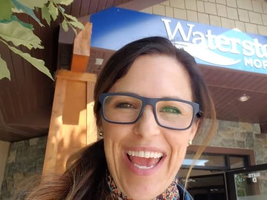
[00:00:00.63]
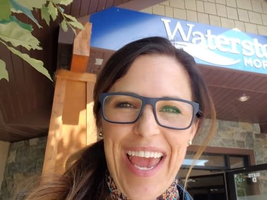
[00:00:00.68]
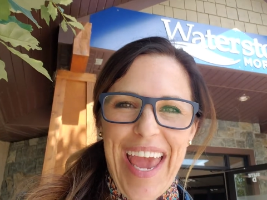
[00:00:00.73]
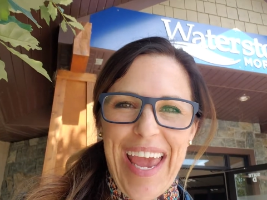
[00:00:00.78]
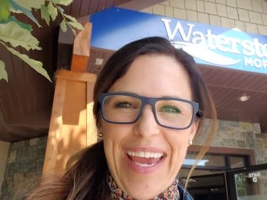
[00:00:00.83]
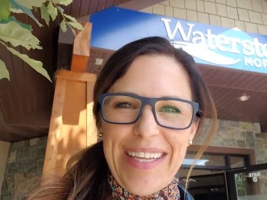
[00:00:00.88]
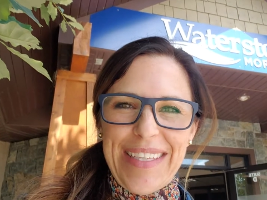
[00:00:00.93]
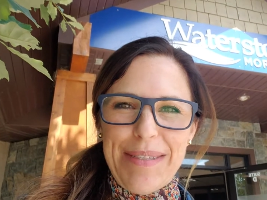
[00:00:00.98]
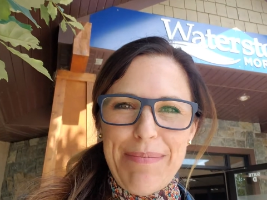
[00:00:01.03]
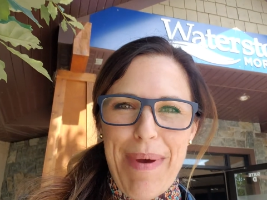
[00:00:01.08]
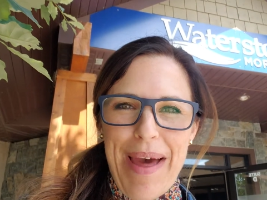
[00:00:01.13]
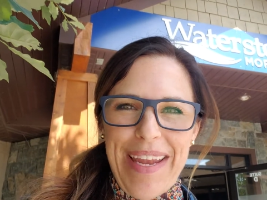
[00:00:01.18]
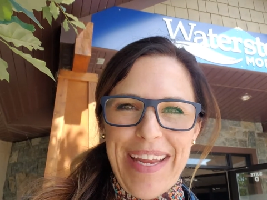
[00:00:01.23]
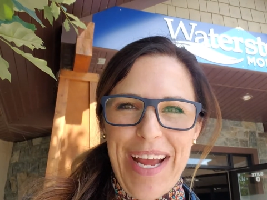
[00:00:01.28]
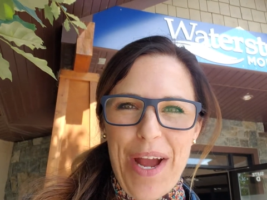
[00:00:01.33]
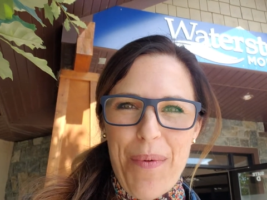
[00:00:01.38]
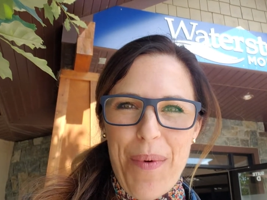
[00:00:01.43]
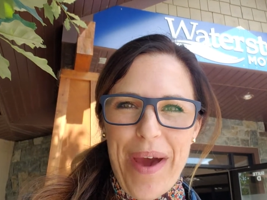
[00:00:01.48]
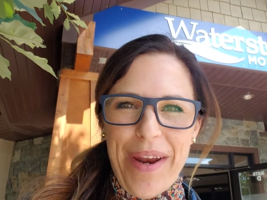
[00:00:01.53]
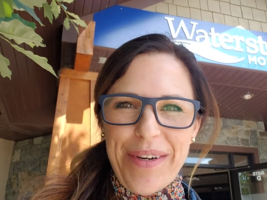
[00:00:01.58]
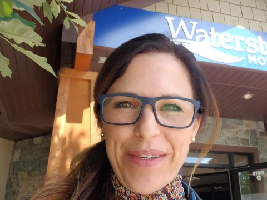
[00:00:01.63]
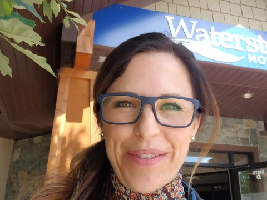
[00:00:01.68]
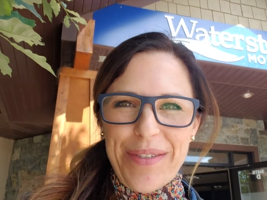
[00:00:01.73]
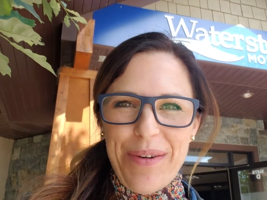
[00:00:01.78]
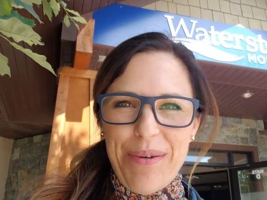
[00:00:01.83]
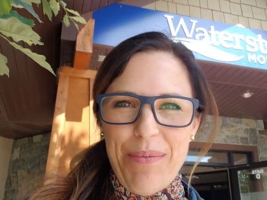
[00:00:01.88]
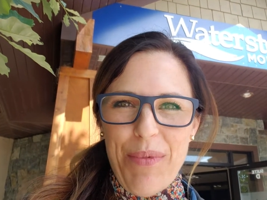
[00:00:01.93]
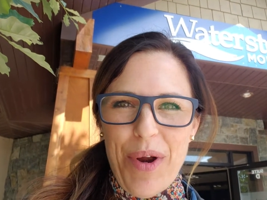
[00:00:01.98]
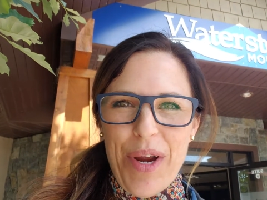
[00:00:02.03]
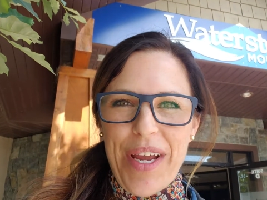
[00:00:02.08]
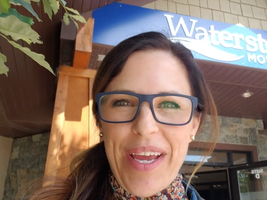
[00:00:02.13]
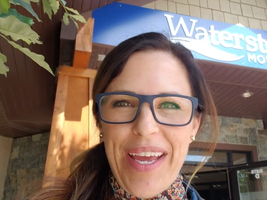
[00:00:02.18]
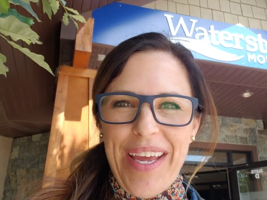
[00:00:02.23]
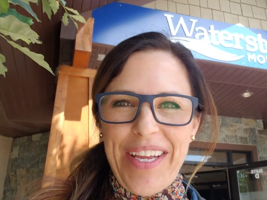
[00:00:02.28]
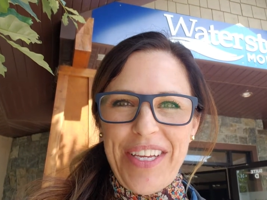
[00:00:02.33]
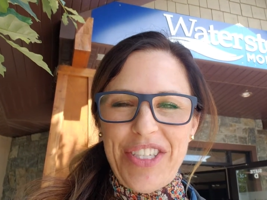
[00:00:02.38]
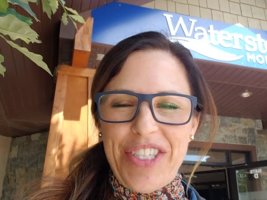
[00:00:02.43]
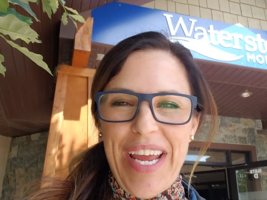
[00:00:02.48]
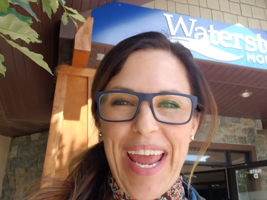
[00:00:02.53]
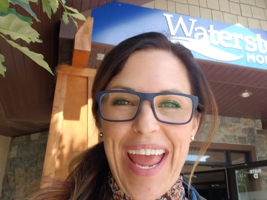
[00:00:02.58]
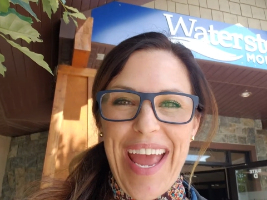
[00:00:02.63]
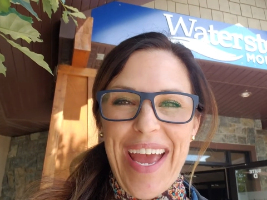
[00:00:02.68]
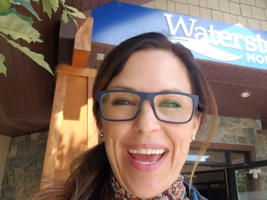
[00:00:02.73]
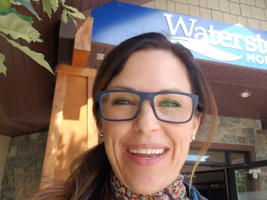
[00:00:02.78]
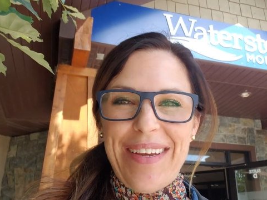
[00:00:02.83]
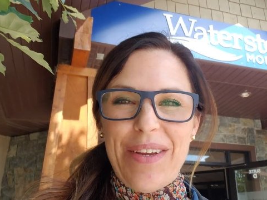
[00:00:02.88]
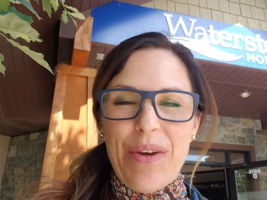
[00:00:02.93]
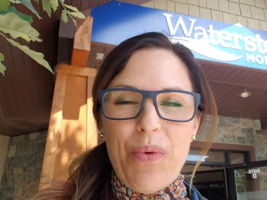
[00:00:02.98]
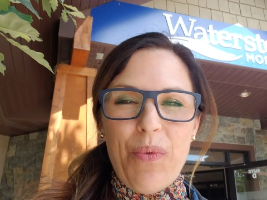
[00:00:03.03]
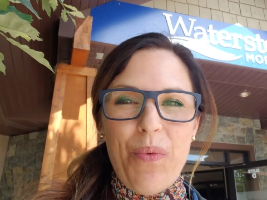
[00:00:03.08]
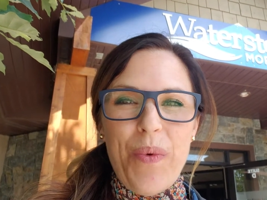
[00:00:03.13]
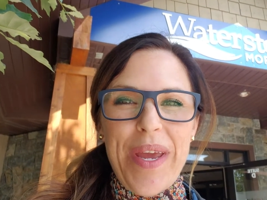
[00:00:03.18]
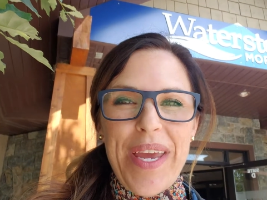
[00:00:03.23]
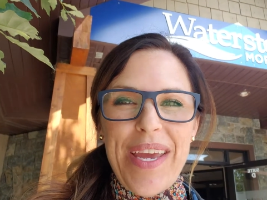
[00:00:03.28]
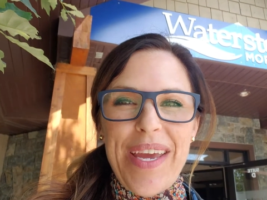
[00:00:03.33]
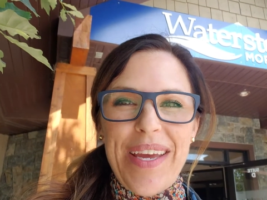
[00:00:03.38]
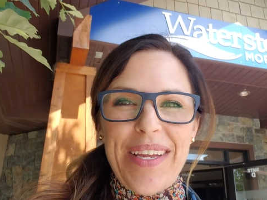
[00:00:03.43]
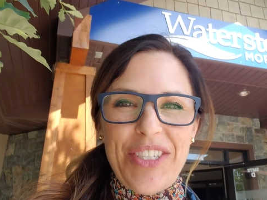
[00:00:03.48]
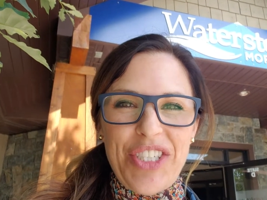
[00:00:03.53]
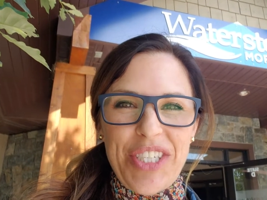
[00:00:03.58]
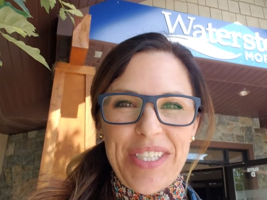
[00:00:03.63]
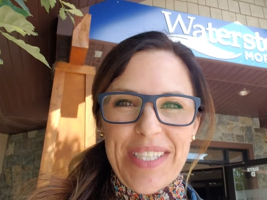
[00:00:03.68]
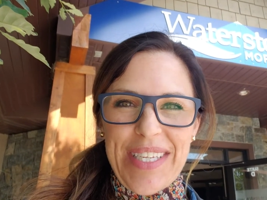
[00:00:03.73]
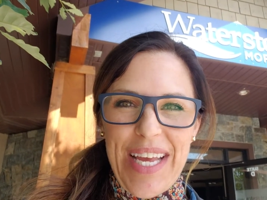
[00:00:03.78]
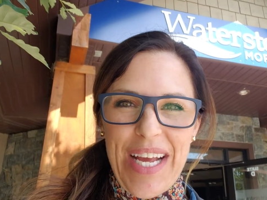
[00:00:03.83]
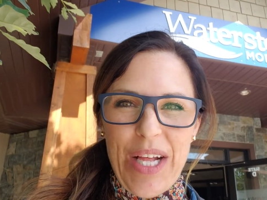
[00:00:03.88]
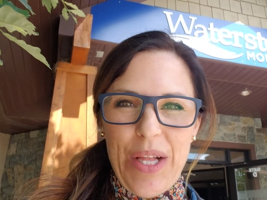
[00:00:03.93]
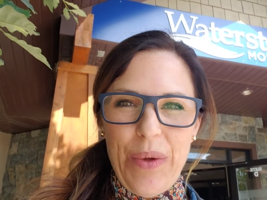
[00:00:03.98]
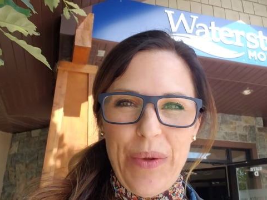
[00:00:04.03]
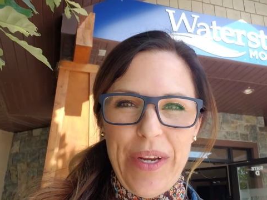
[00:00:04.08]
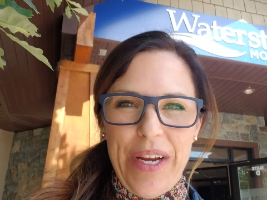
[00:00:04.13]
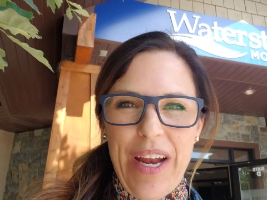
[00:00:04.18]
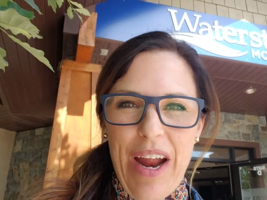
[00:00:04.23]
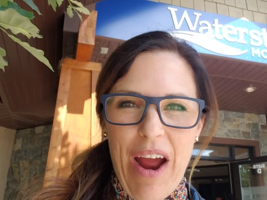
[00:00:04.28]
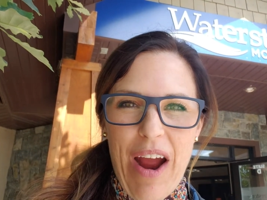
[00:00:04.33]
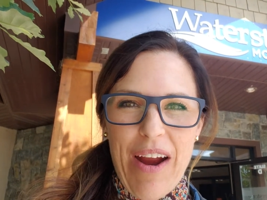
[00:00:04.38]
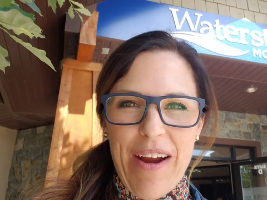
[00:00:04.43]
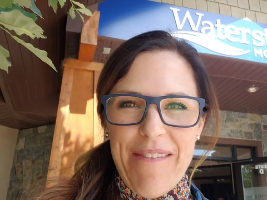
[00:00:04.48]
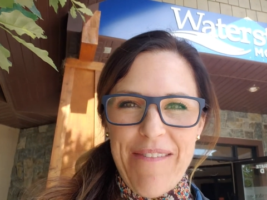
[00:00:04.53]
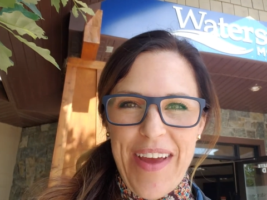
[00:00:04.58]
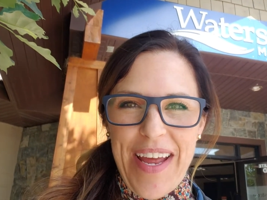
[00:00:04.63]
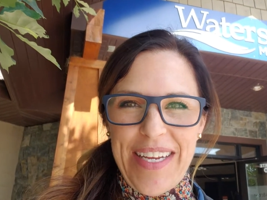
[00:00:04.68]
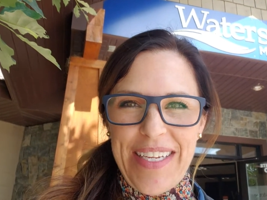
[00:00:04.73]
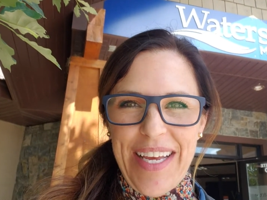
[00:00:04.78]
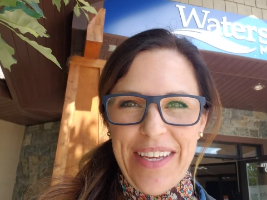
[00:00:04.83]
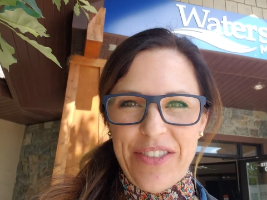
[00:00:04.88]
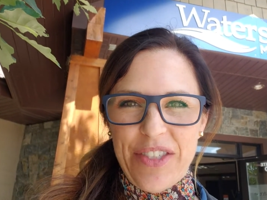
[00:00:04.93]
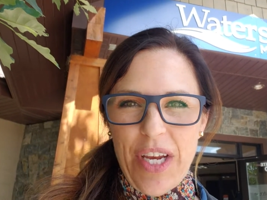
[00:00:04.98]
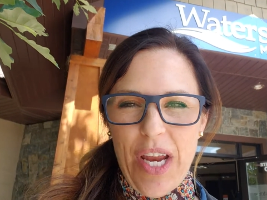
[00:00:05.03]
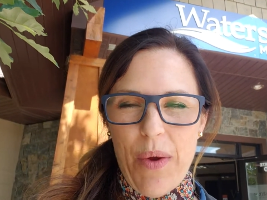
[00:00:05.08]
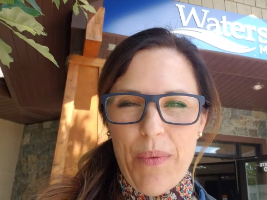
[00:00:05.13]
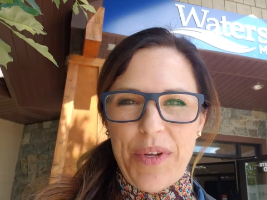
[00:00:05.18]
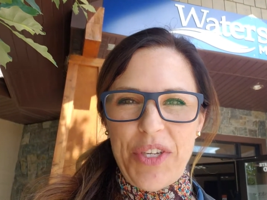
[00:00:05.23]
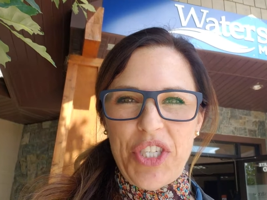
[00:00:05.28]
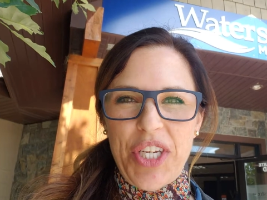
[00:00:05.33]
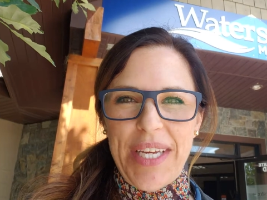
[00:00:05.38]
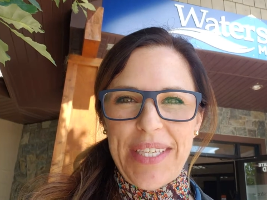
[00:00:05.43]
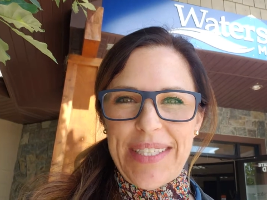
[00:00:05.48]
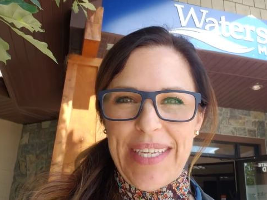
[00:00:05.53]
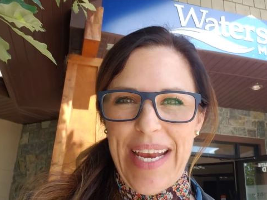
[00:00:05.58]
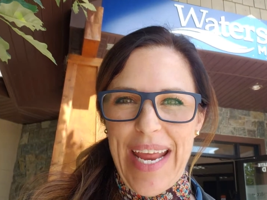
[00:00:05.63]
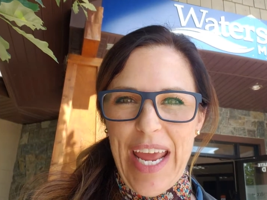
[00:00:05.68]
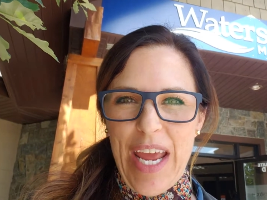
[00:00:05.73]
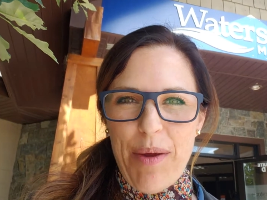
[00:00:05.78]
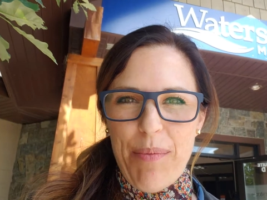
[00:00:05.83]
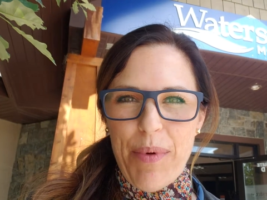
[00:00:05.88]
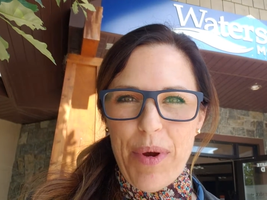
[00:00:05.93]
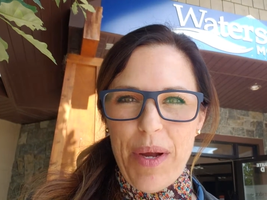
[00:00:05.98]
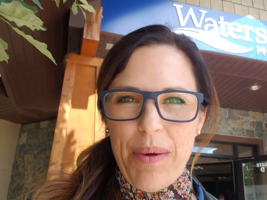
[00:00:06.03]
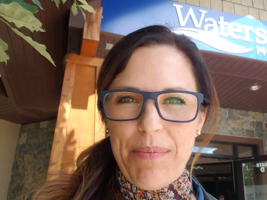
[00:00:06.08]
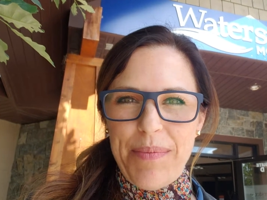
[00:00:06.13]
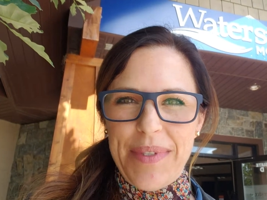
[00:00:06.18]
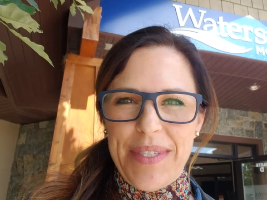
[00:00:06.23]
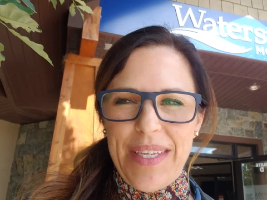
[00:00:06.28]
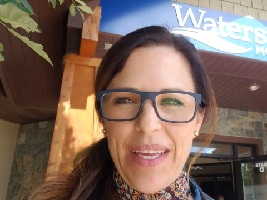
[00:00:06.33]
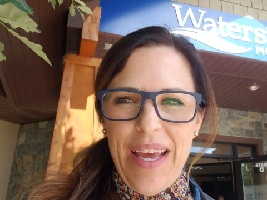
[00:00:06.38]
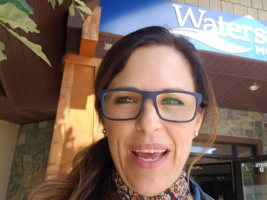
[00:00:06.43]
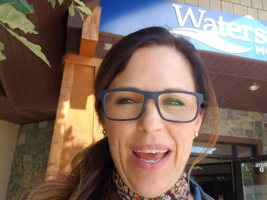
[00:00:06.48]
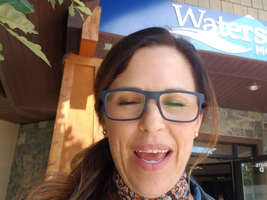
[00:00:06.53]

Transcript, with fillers: Hey, it's Molly at Waterstone Mortgage, and we just concluded our event yesterday with Jason Abrams.